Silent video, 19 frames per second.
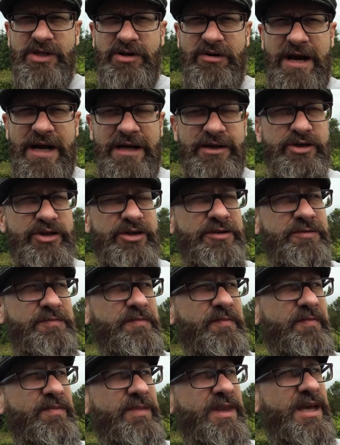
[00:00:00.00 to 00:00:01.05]
scratch.
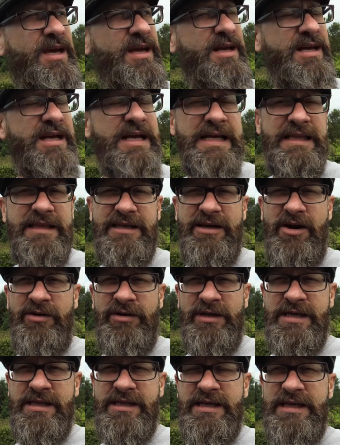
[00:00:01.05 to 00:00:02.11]
The
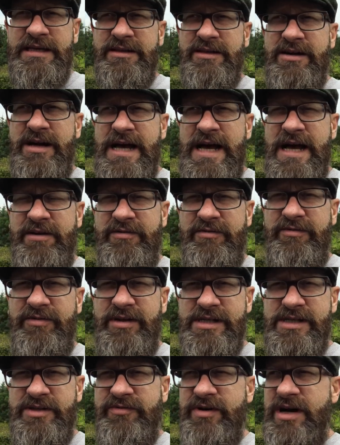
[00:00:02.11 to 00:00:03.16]
only thing that I have
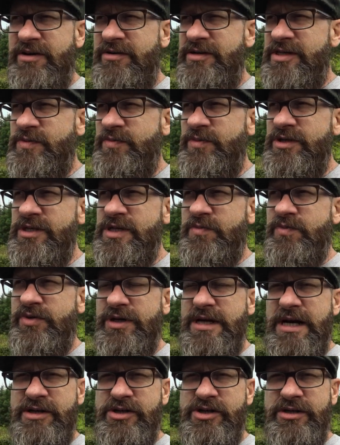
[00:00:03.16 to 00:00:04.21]
as far as music
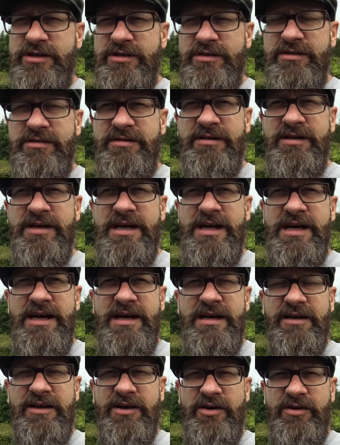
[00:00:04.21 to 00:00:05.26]
production
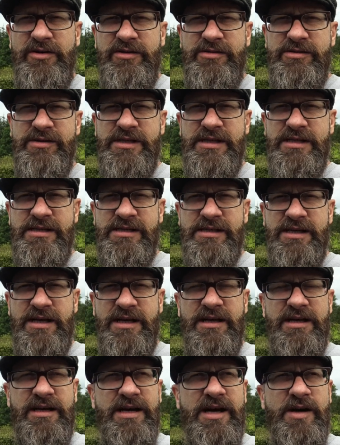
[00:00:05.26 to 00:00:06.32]
goes is
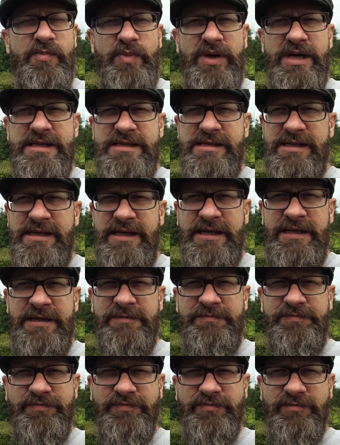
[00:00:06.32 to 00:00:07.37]
a
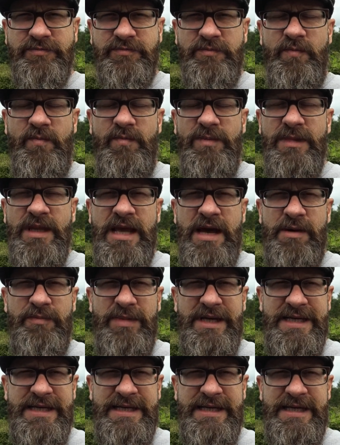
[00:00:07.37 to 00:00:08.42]
PC, a
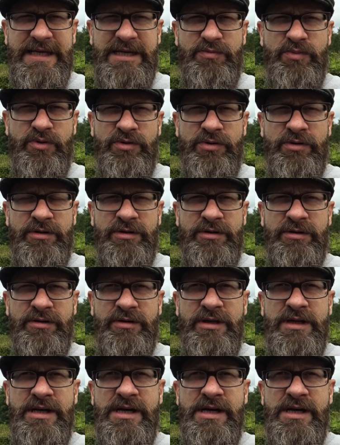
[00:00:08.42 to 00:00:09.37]
MIDI keyboard,